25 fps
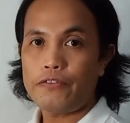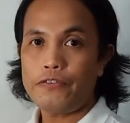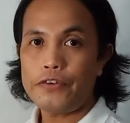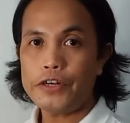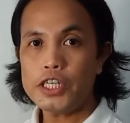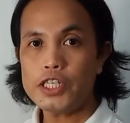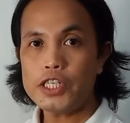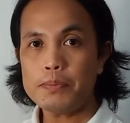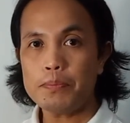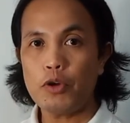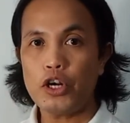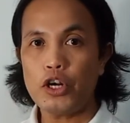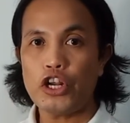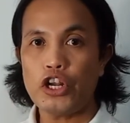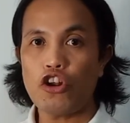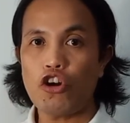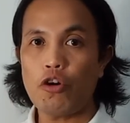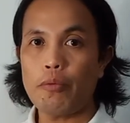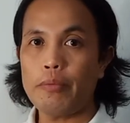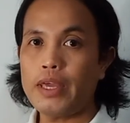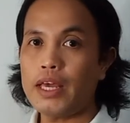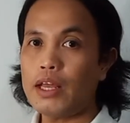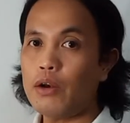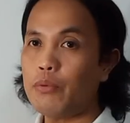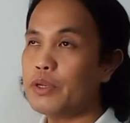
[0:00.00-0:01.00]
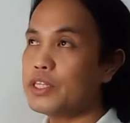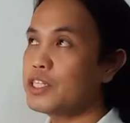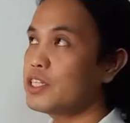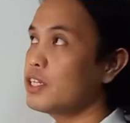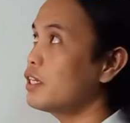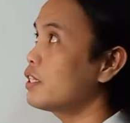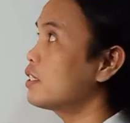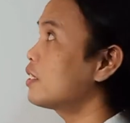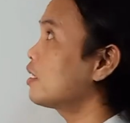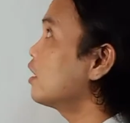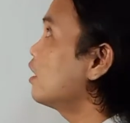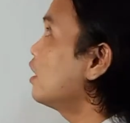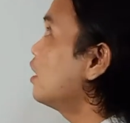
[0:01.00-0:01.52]
first polynomial, which
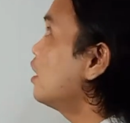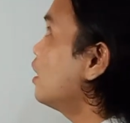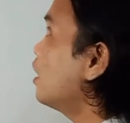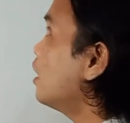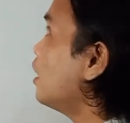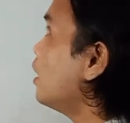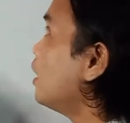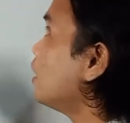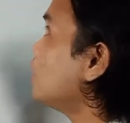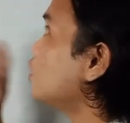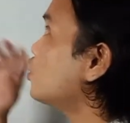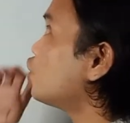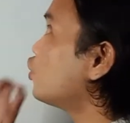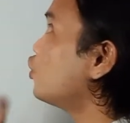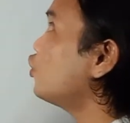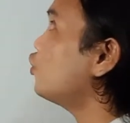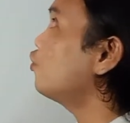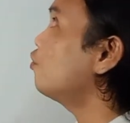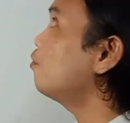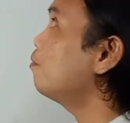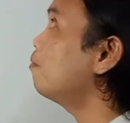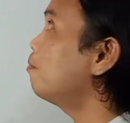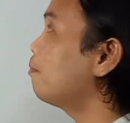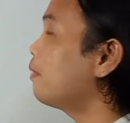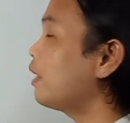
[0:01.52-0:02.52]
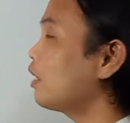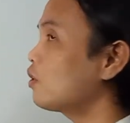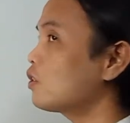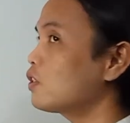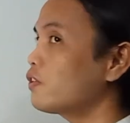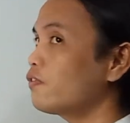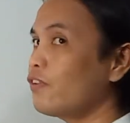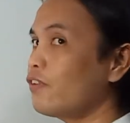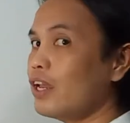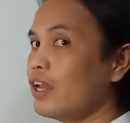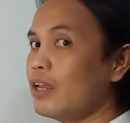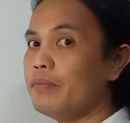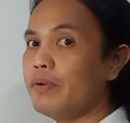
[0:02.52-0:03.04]
is x cubed minus
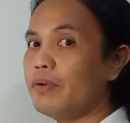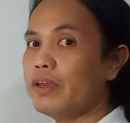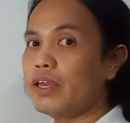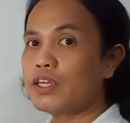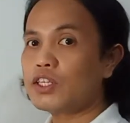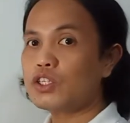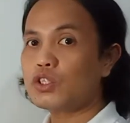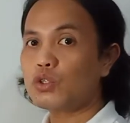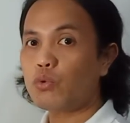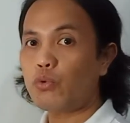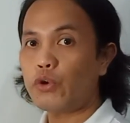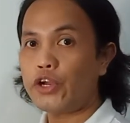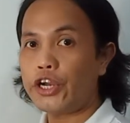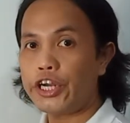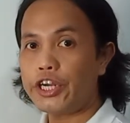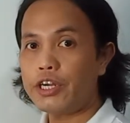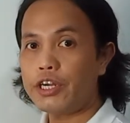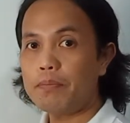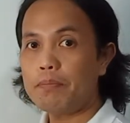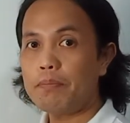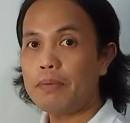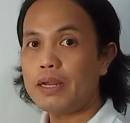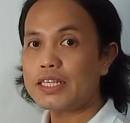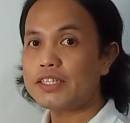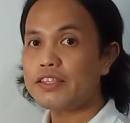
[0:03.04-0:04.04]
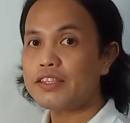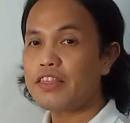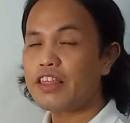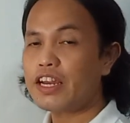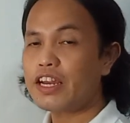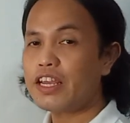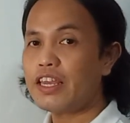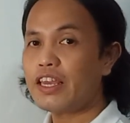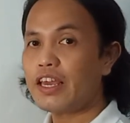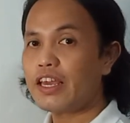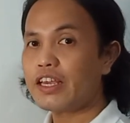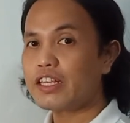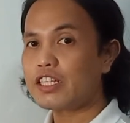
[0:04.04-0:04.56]
5x squared plus
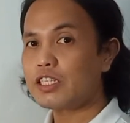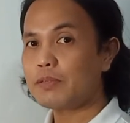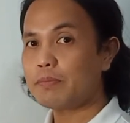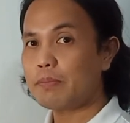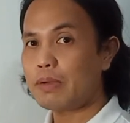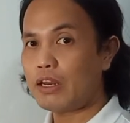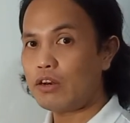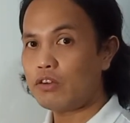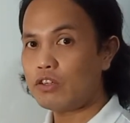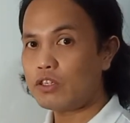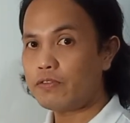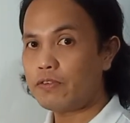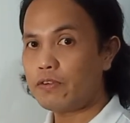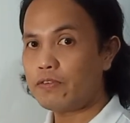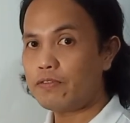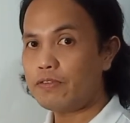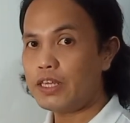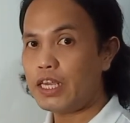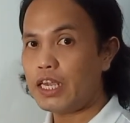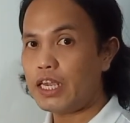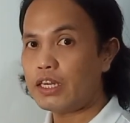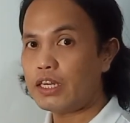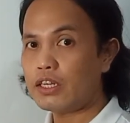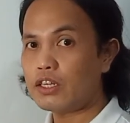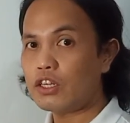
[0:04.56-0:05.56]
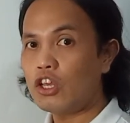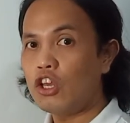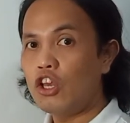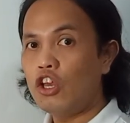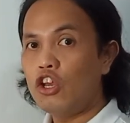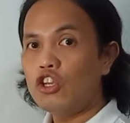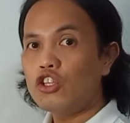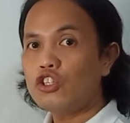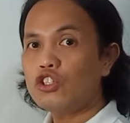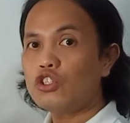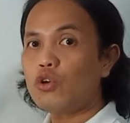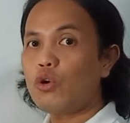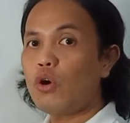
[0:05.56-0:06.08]
3x minus 15.
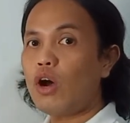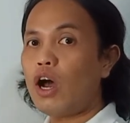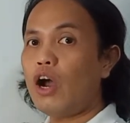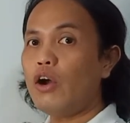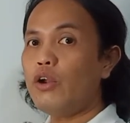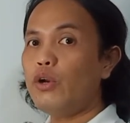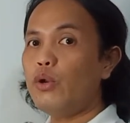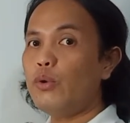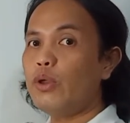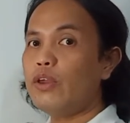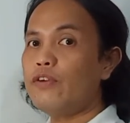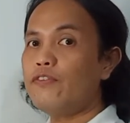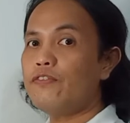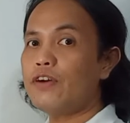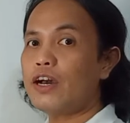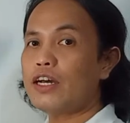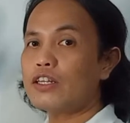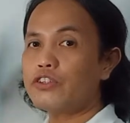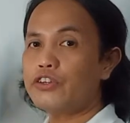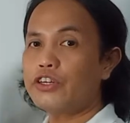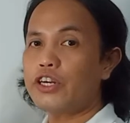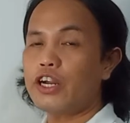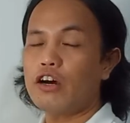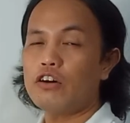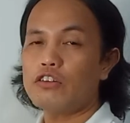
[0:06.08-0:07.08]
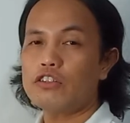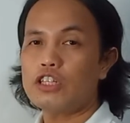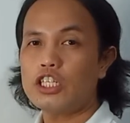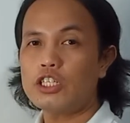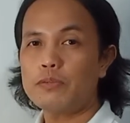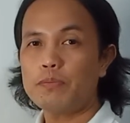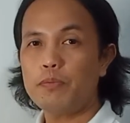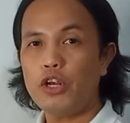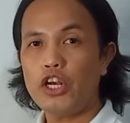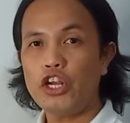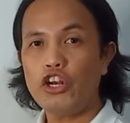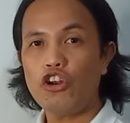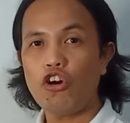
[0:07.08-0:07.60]
So how do we factor out this
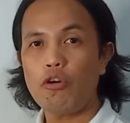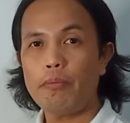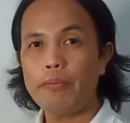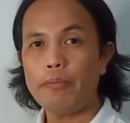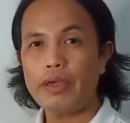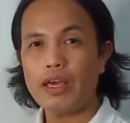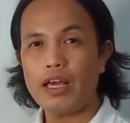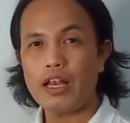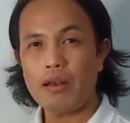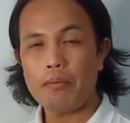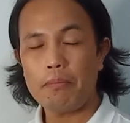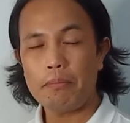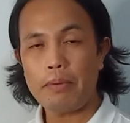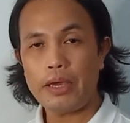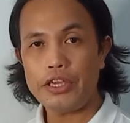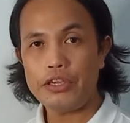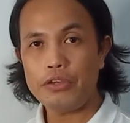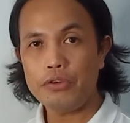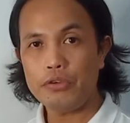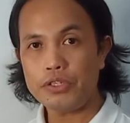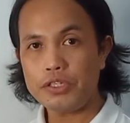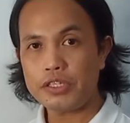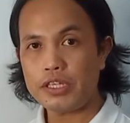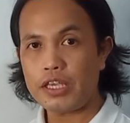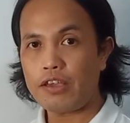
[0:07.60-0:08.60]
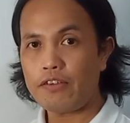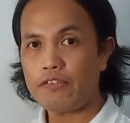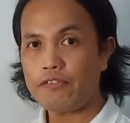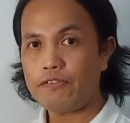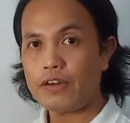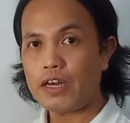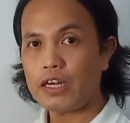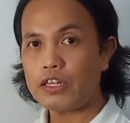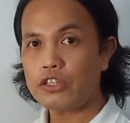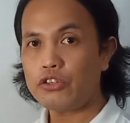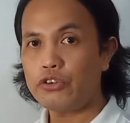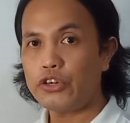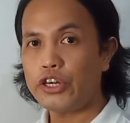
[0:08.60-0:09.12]
polynomial by using
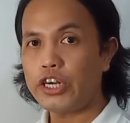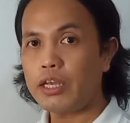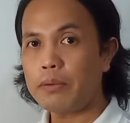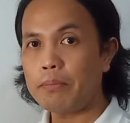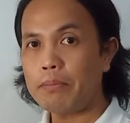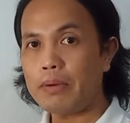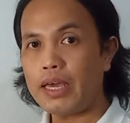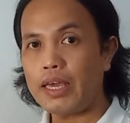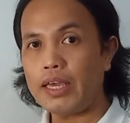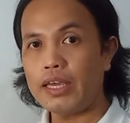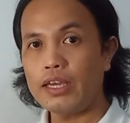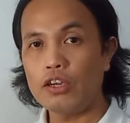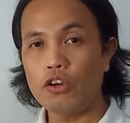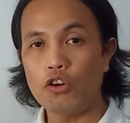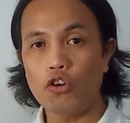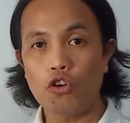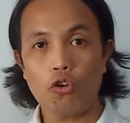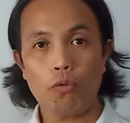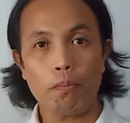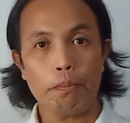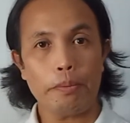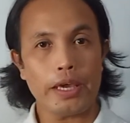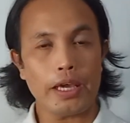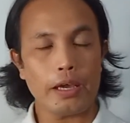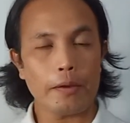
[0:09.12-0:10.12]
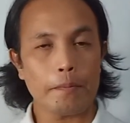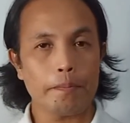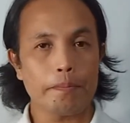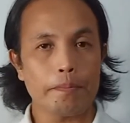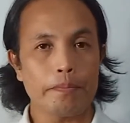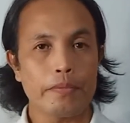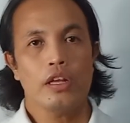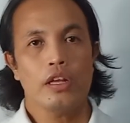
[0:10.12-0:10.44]
factoring by grouping?